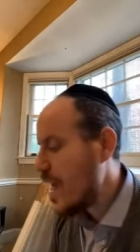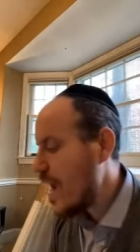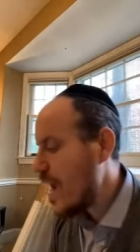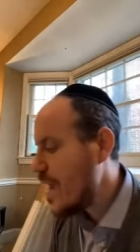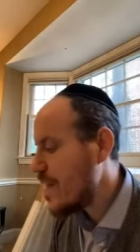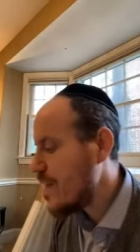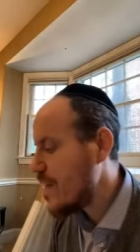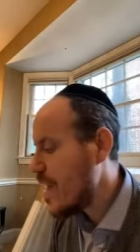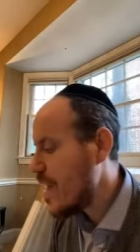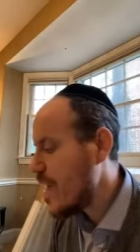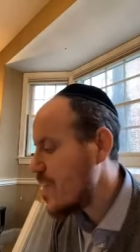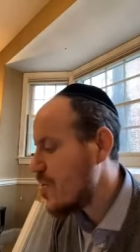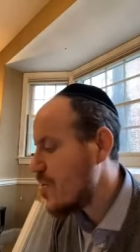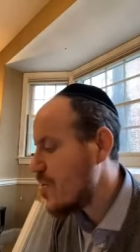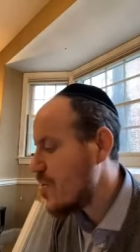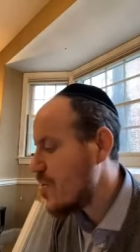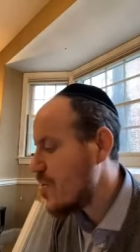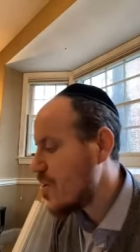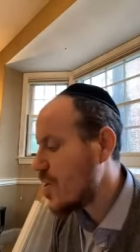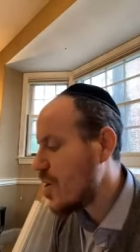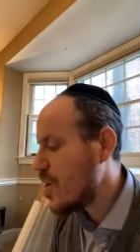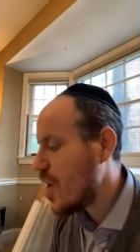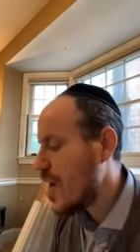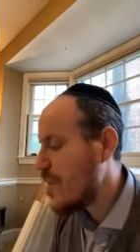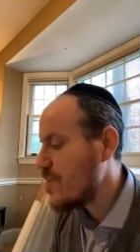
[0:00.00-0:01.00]
and that you're
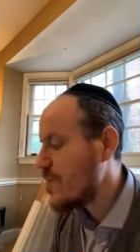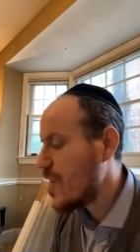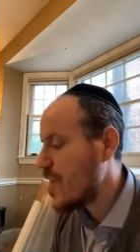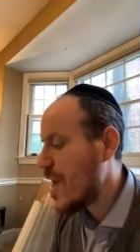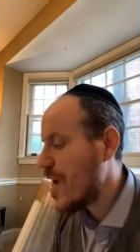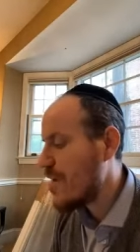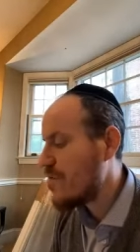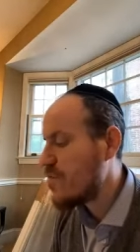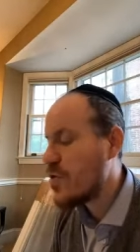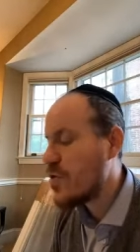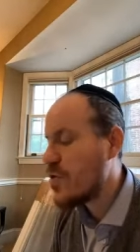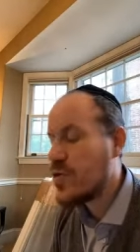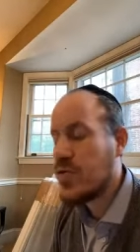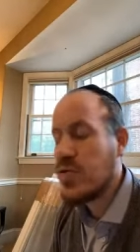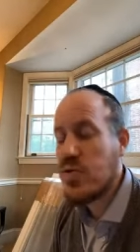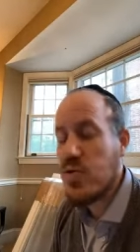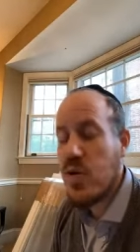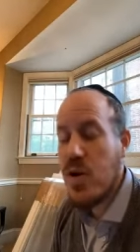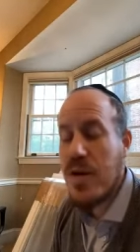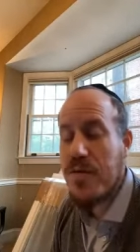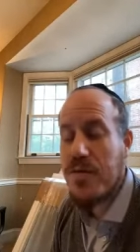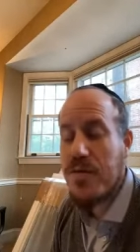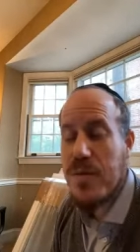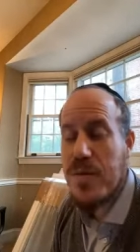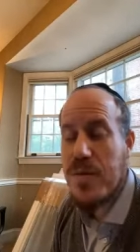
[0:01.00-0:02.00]
going to come to have to
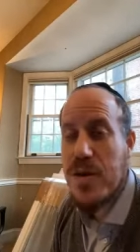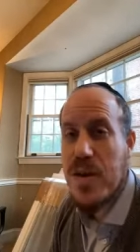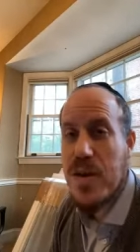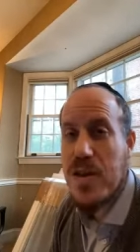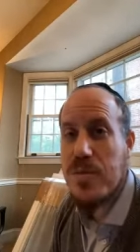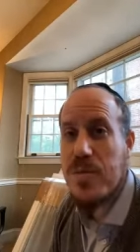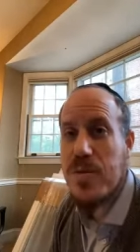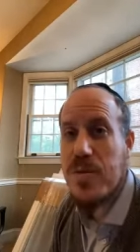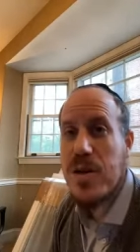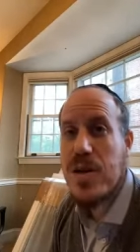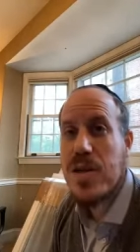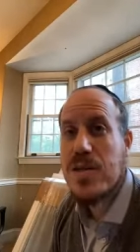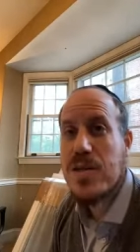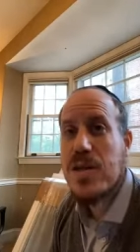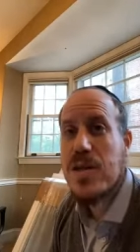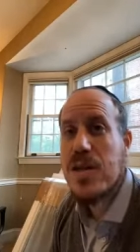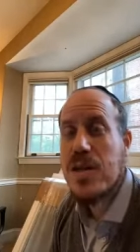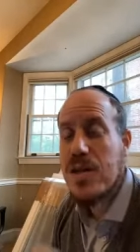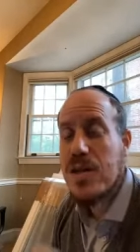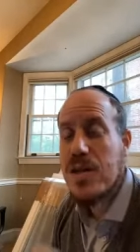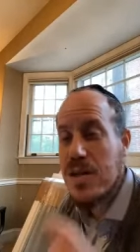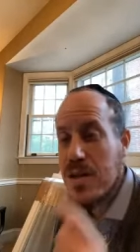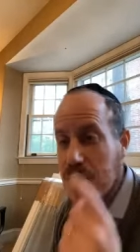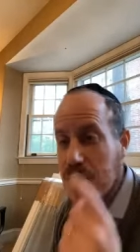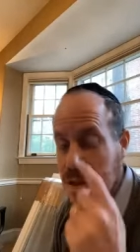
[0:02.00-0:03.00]
draw from another place.
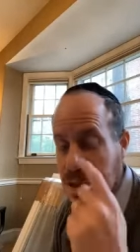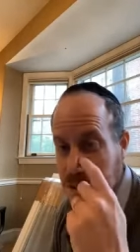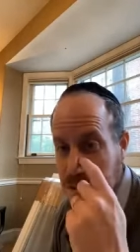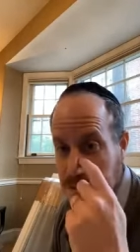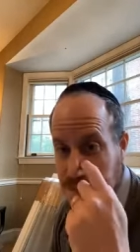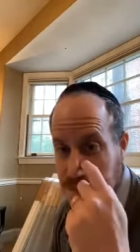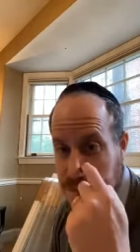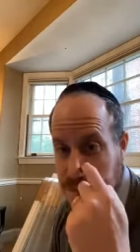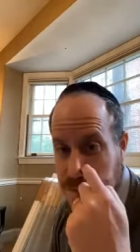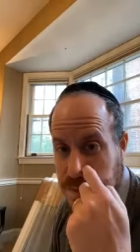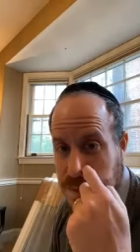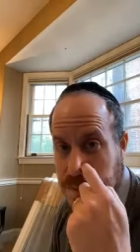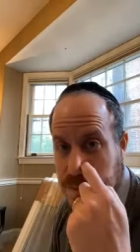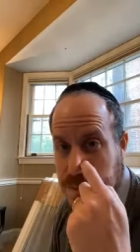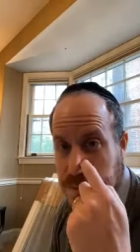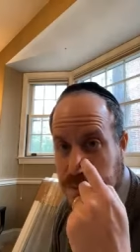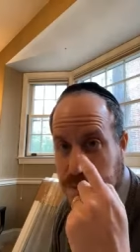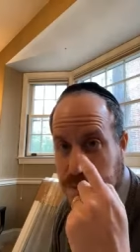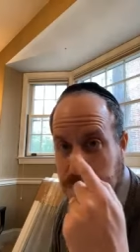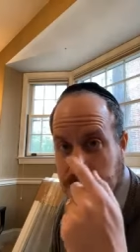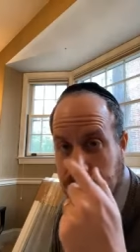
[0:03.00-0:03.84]
uh,